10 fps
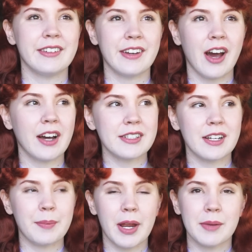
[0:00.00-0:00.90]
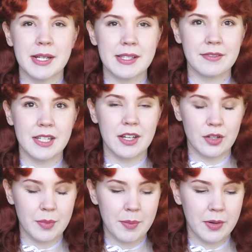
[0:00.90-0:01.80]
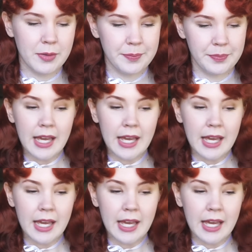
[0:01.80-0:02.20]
not compare myself to other people.